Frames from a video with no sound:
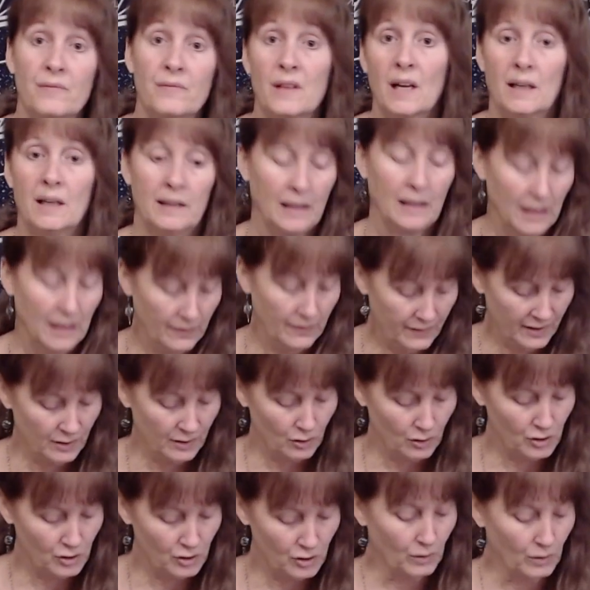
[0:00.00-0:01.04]
leaving
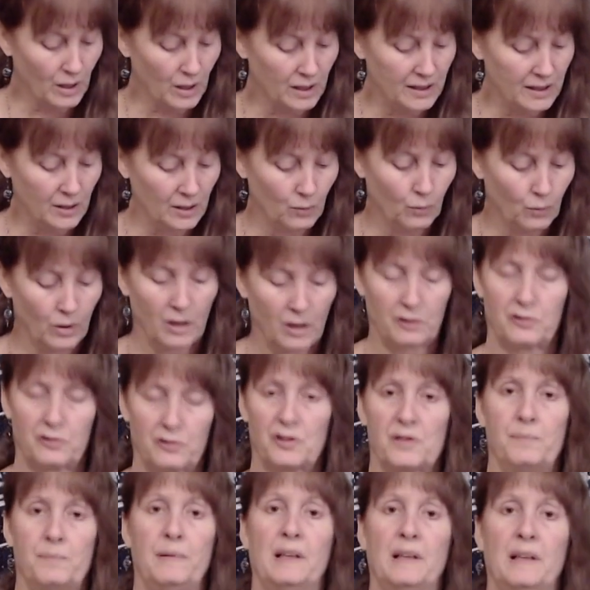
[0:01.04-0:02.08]
those rocky waters
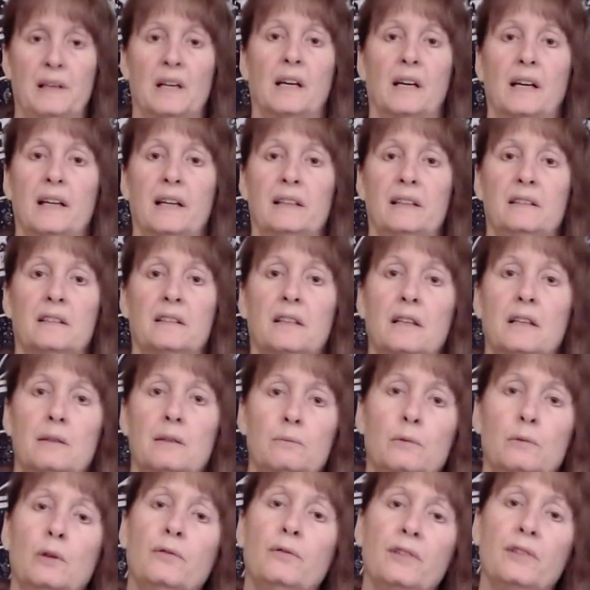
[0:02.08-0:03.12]
behind,
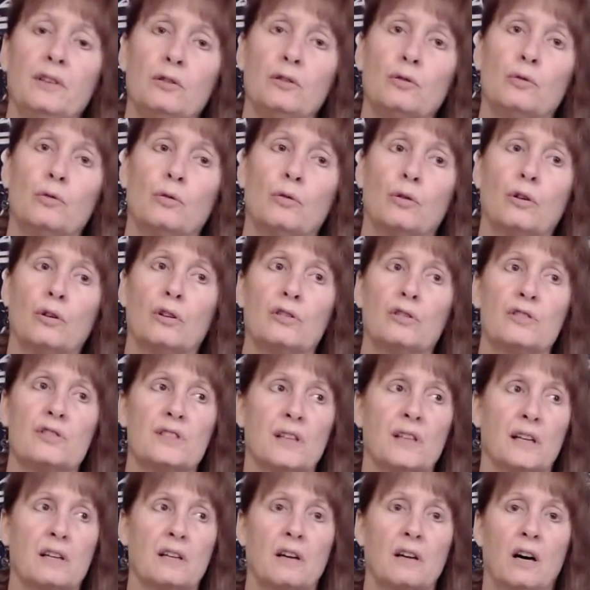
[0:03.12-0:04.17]
moving towards
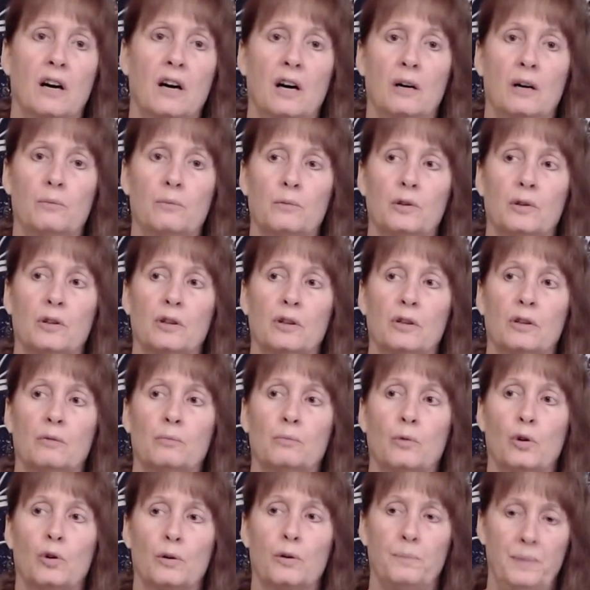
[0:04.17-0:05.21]
a calmer,
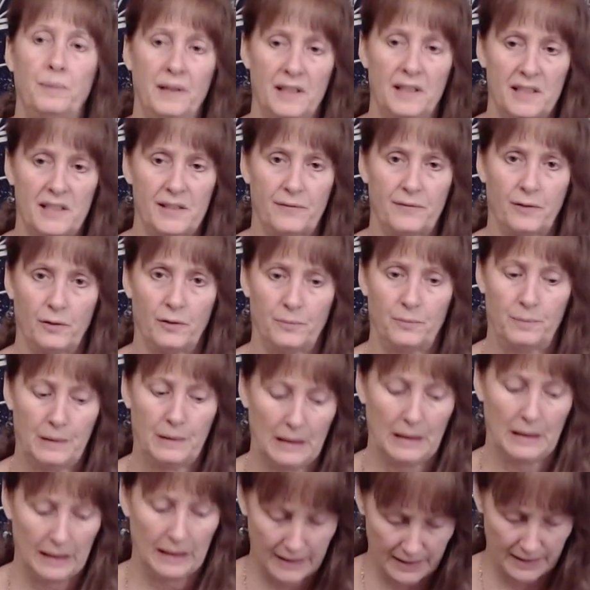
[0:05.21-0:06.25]
more peaceful
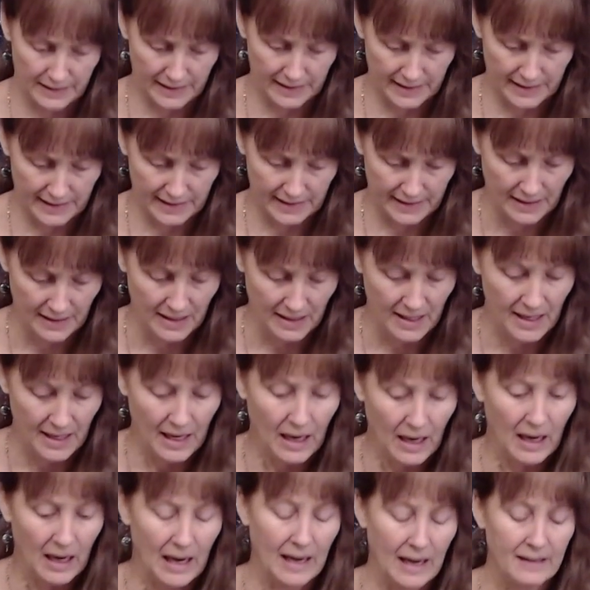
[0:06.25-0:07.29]
place.
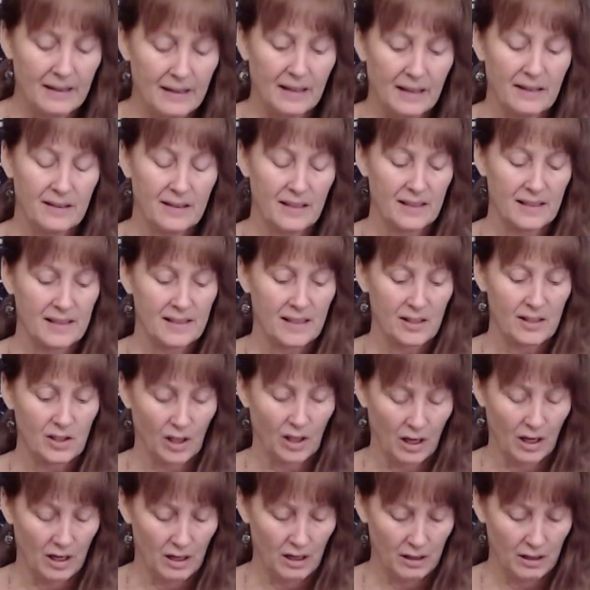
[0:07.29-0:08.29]
I think this is all